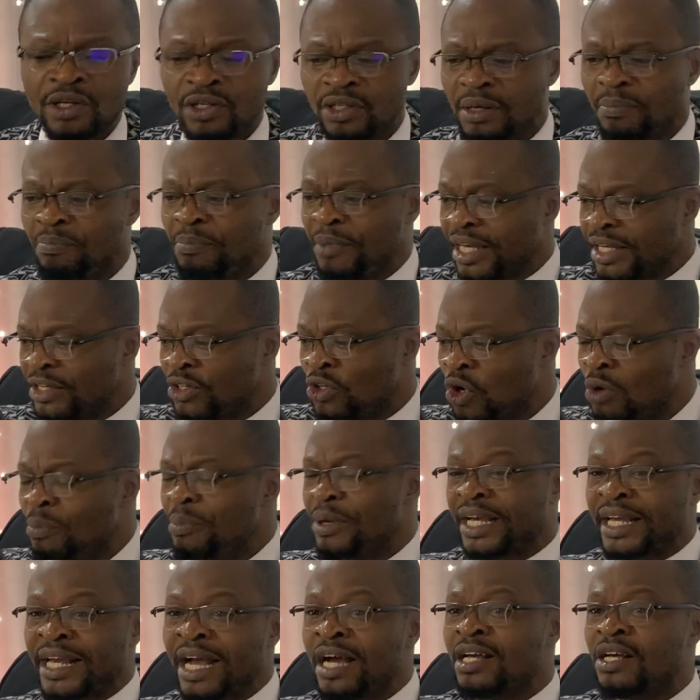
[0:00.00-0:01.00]
You,
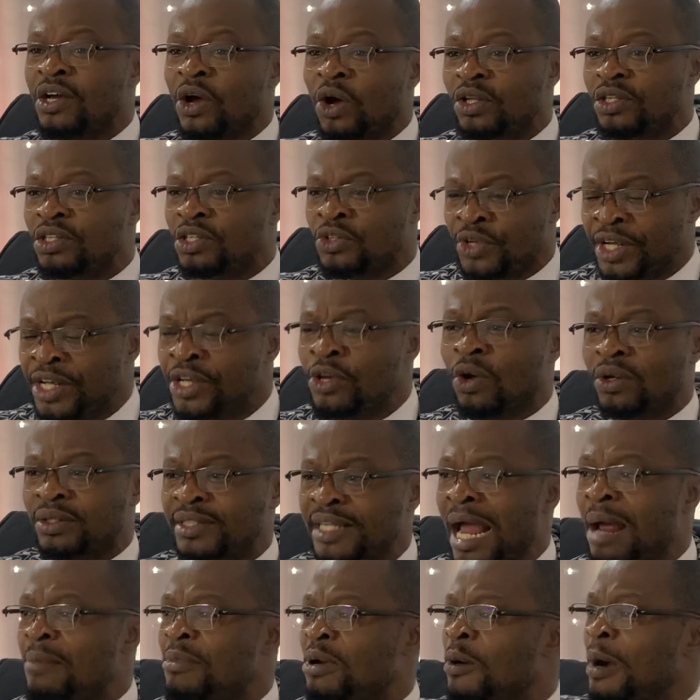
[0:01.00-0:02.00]
Mikel, during your
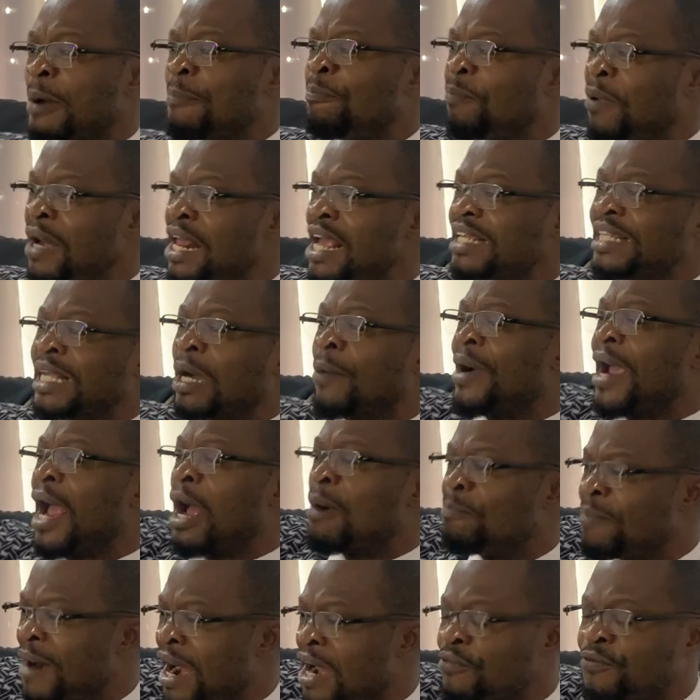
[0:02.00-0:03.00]
time, there were players that were
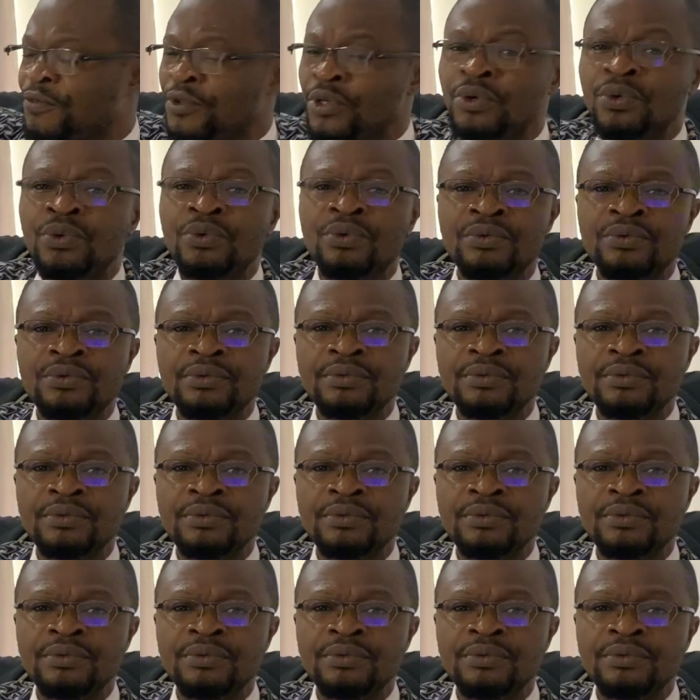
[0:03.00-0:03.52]
above you.